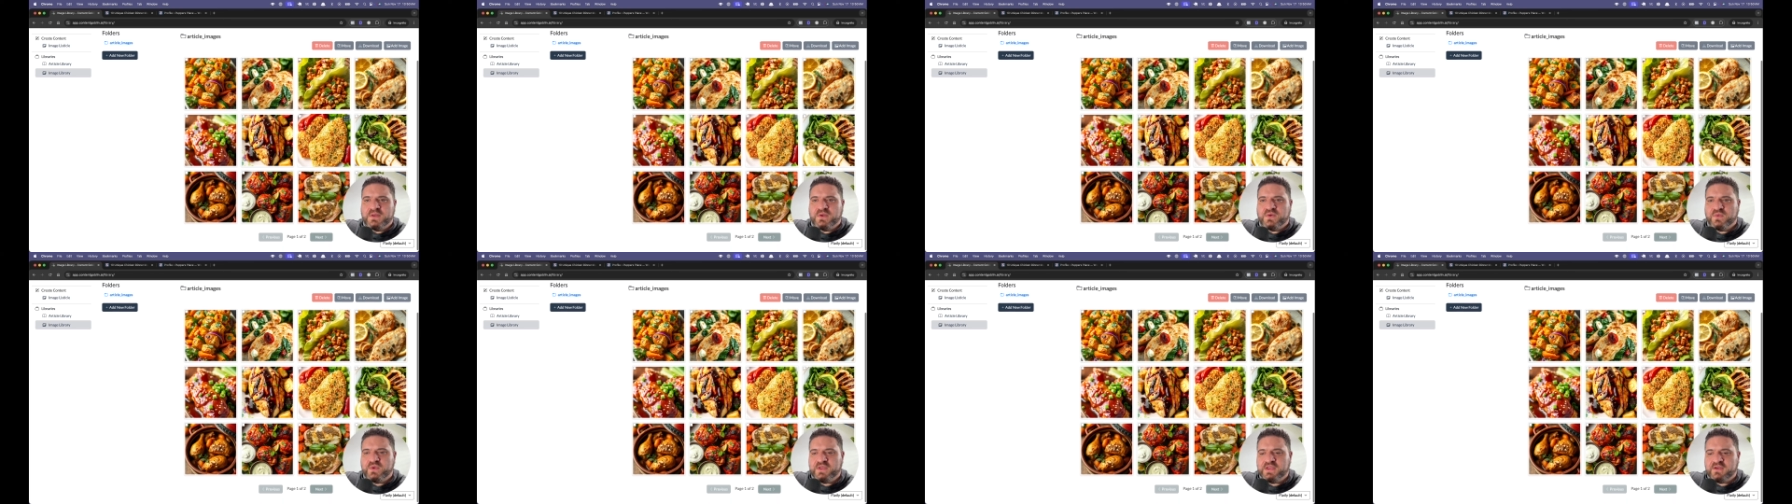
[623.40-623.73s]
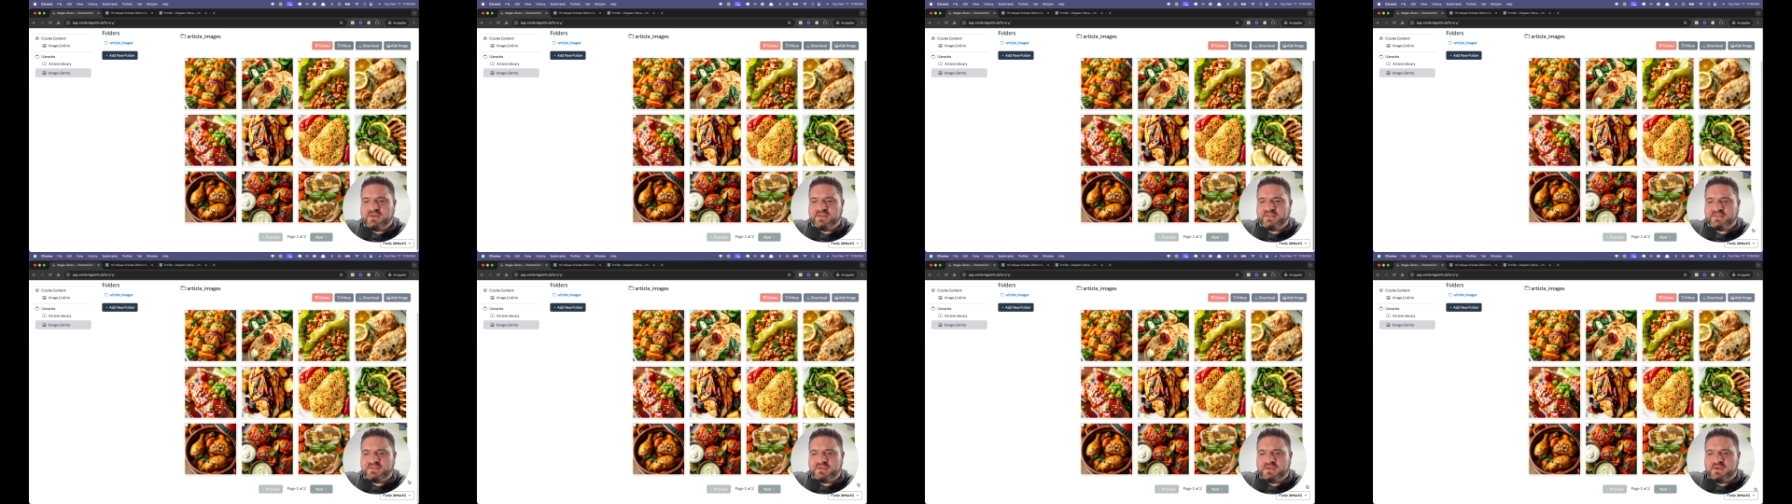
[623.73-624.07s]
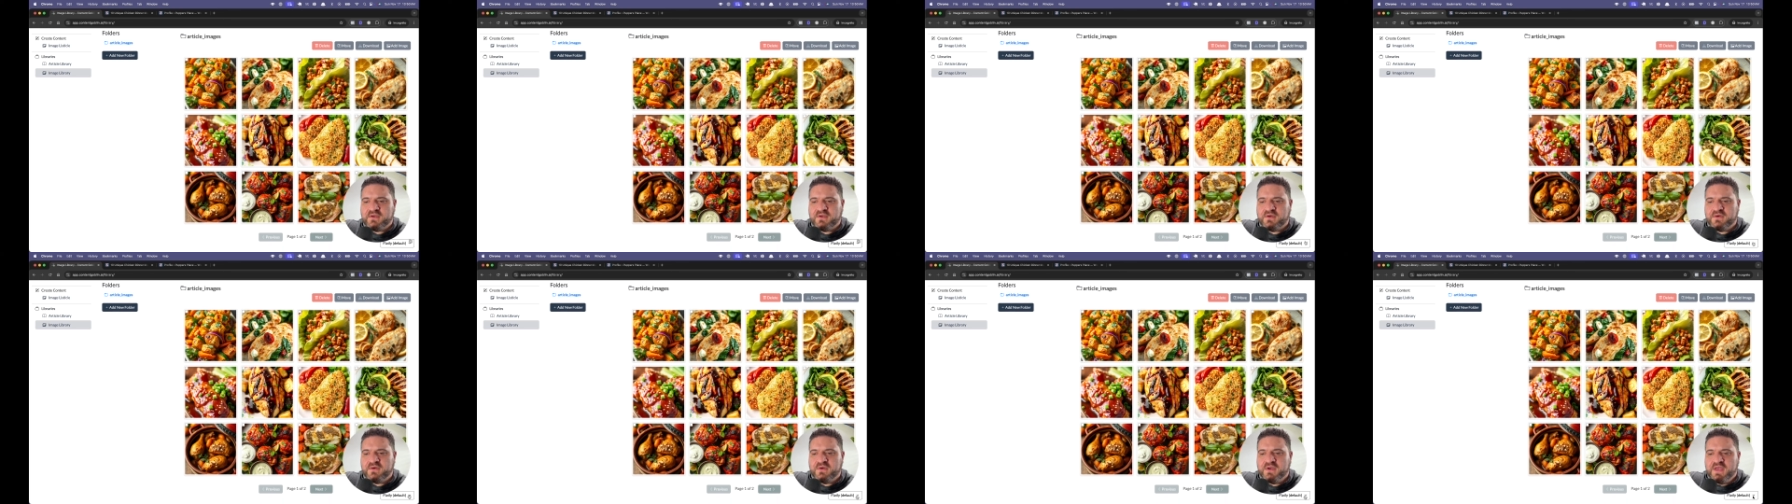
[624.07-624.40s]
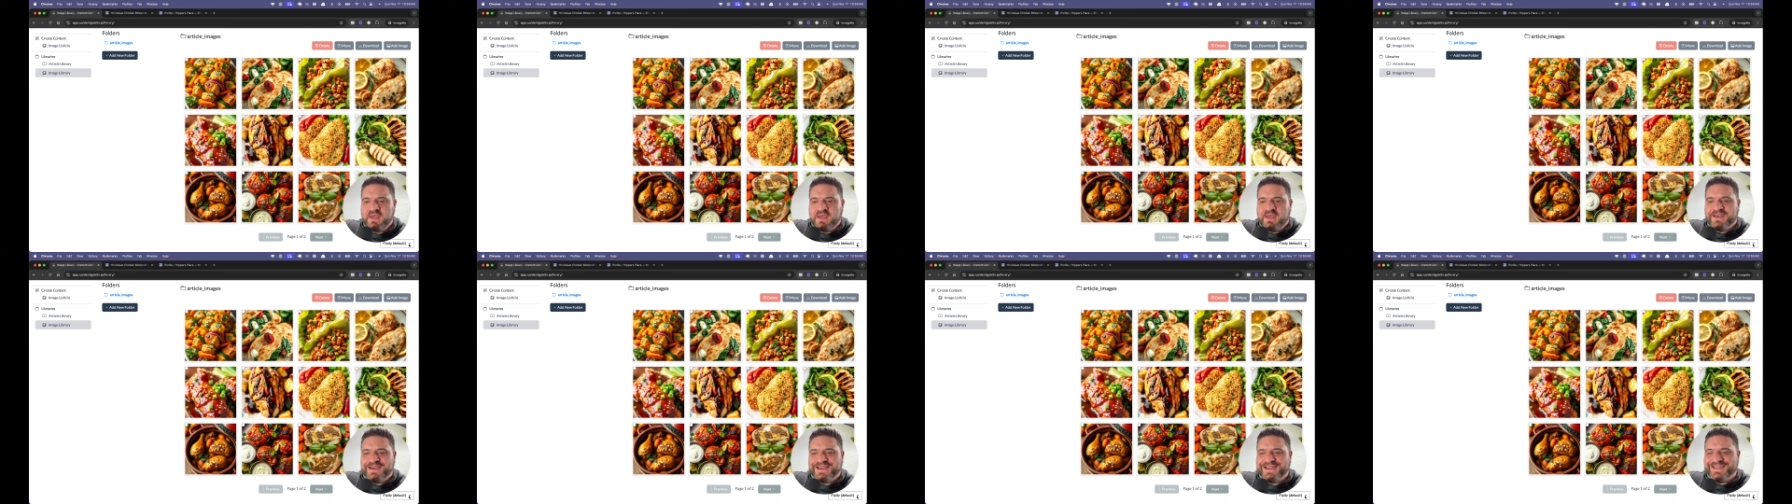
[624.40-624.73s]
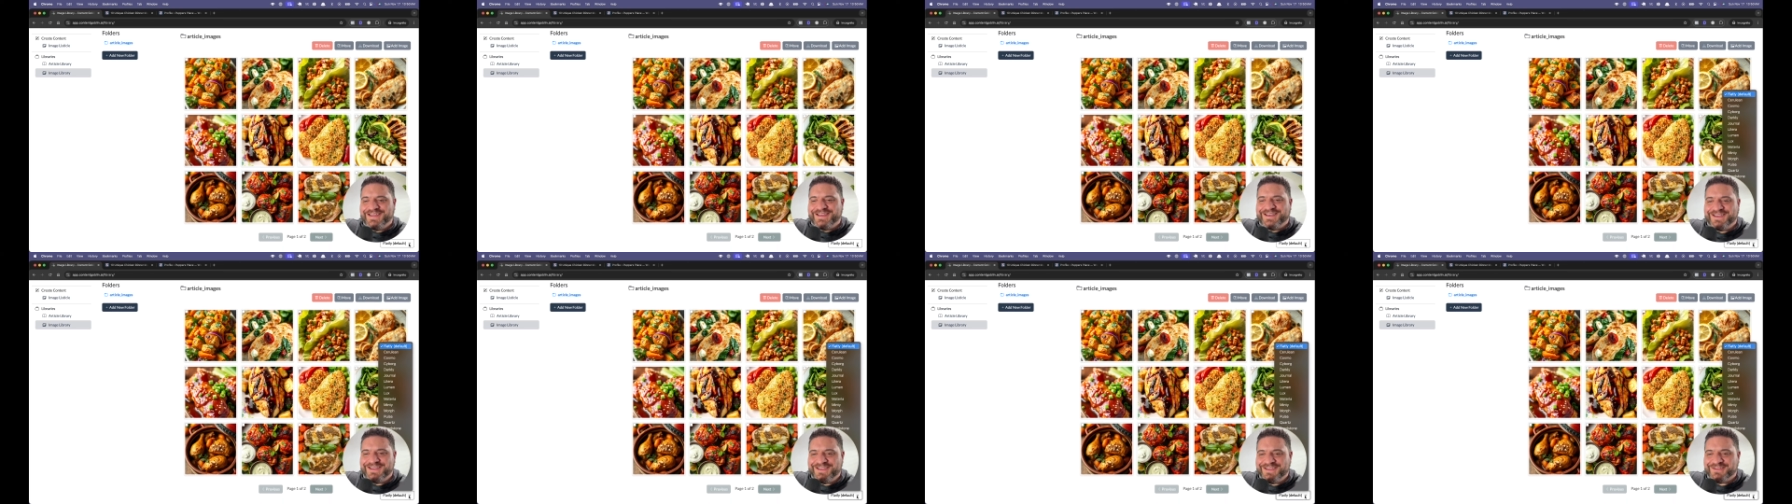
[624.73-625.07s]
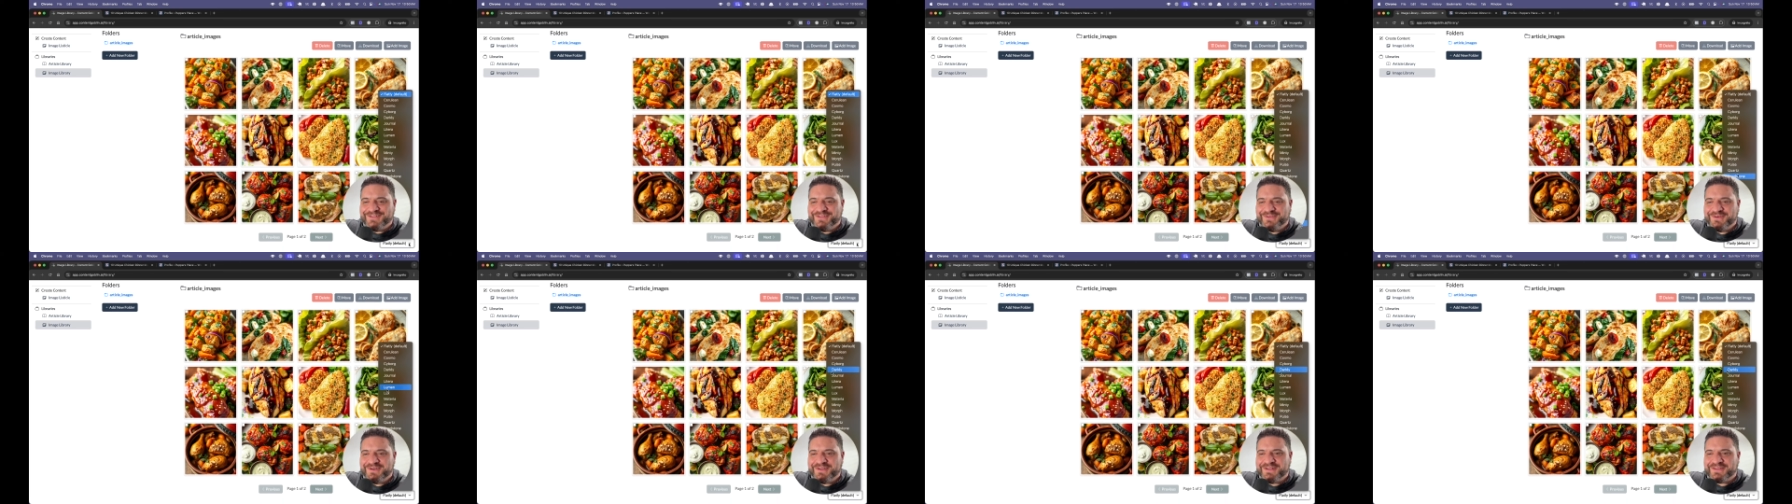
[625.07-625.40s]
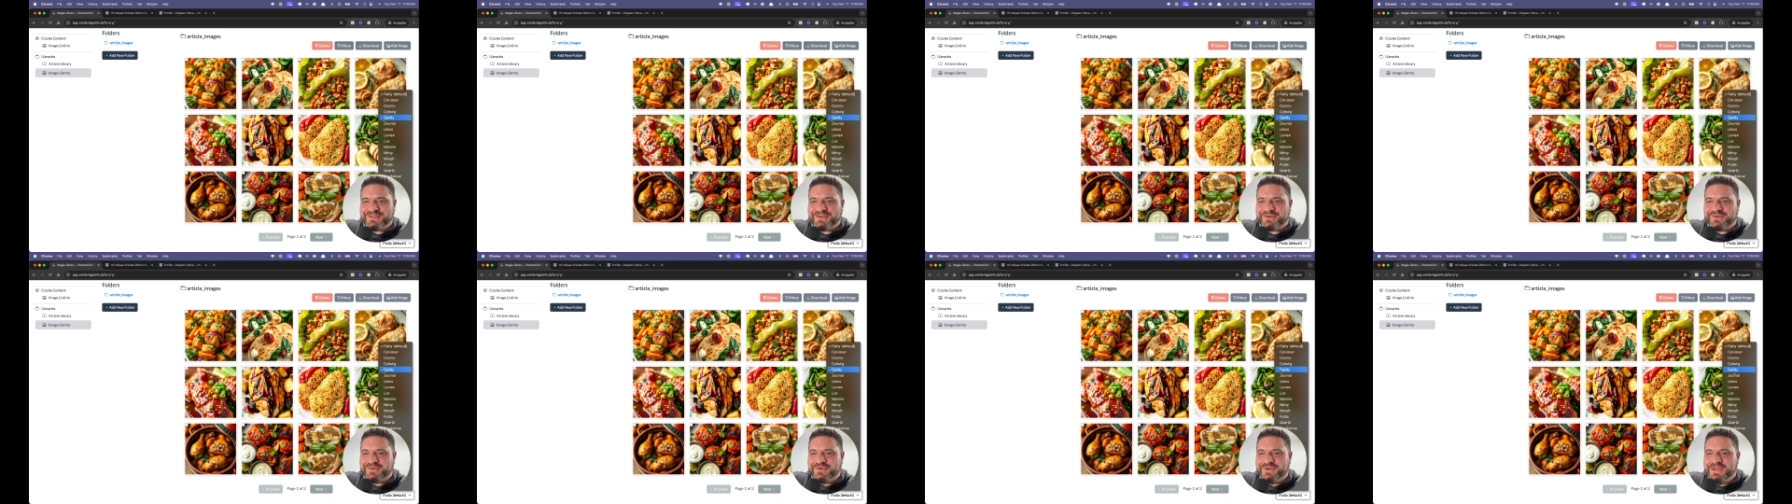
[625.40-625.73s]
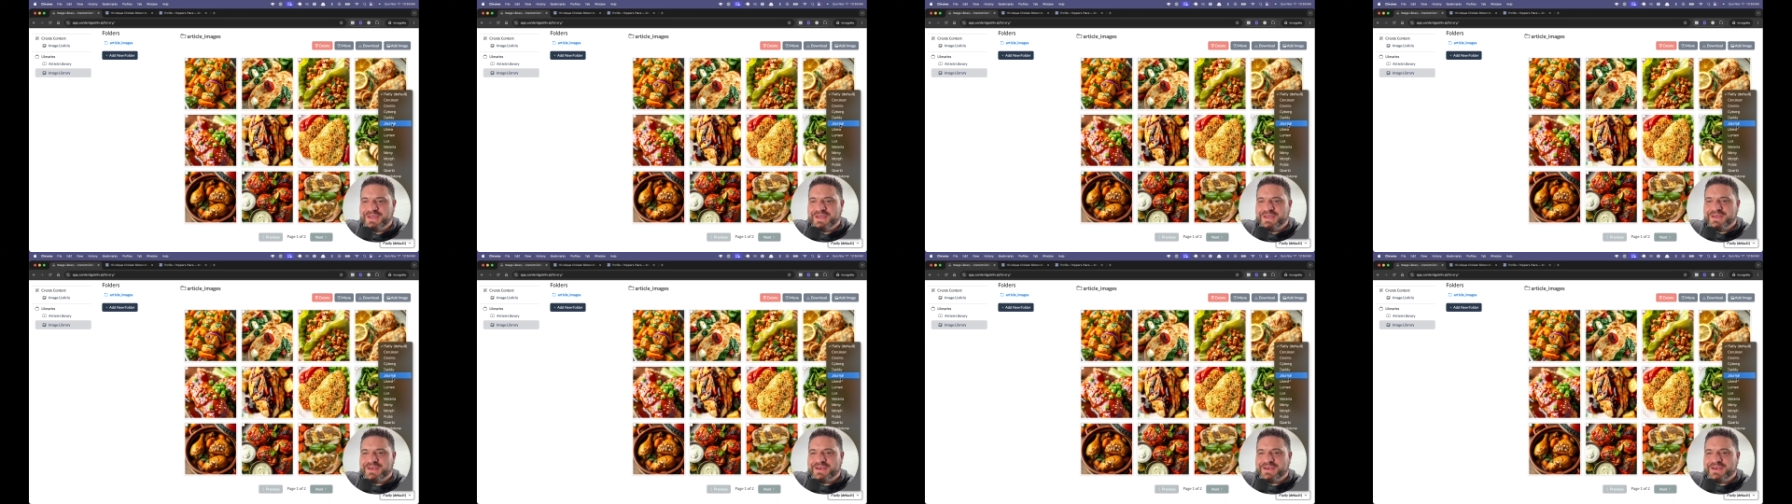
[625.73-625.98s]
We also, I included a little